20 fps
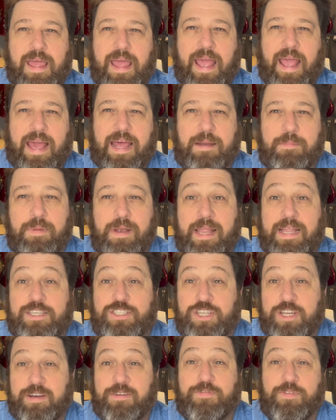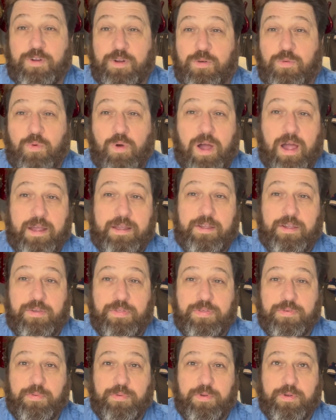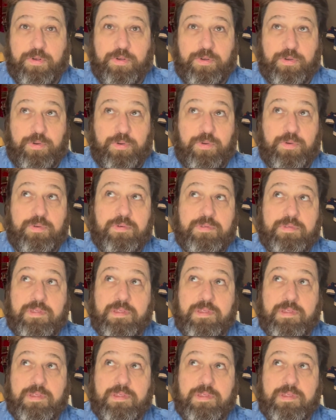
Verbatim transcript: and I'm gonna let Jennifer walk you through